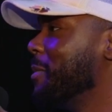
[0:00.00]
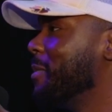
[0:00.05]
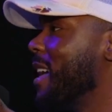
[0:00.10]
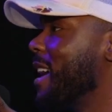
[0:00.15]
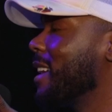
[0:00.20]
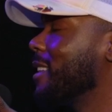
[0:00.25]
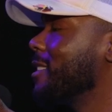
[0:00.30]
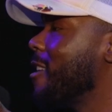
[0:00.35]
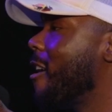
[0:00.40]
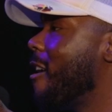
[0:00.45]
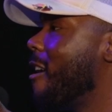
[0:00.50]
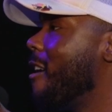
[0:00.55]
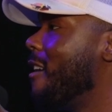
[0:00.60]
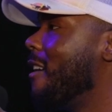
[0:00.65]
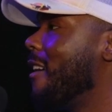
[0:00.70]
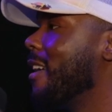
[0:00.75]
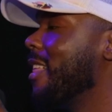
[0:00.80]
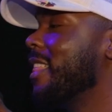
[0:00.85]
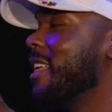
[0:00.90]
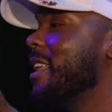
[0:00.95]
black
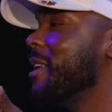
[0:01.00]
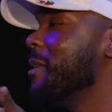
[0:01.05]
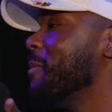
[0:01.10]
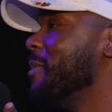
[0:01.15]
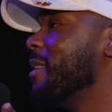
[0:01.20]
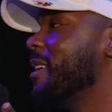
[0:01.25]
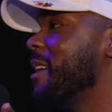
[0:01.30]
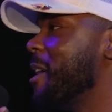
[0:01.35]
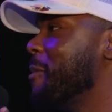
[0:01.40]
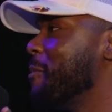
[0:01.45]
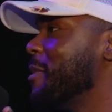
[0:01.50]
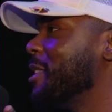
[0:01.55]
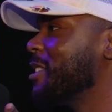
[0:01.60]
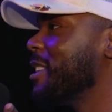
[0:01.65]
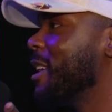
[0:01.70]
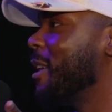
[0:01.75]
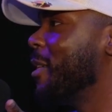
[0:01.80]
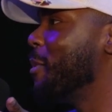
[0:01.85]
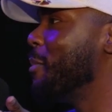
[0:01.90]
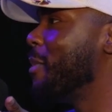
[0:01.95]
doll, and then it became
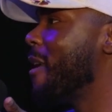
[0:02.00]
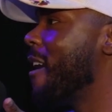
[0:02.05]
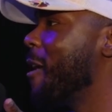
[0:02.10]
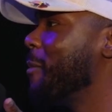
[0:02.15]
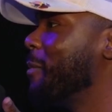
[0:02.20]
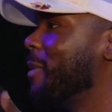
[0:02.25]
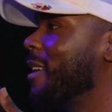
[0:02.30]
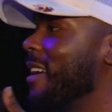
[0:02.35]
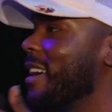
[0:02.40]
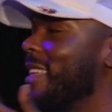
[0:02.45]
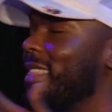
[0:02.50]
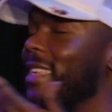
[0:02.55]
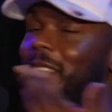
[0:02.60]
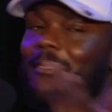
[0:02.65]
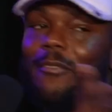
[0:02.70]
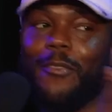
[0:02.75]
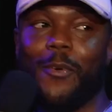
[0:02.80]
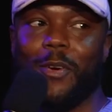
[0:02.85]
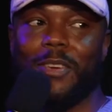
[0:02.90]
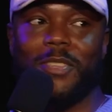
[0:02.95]
Michelle Obama, and
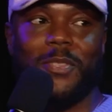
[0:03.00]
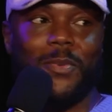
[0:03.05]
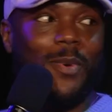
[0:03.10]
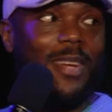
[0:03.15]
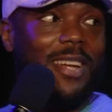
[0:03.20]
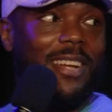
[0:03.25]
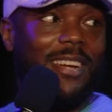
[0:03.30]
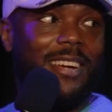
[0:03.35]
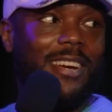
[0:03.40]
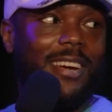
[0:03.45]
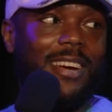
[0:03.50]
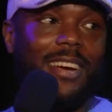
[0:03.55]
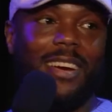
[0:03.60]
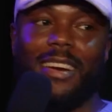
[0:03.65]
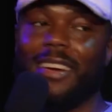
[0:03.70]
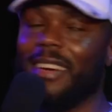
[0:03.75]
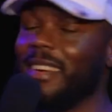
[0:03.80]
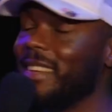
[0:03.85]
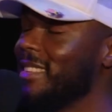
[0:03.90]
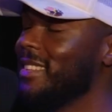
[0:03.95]
then Forrest
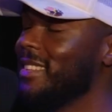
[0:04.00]
Whitaker.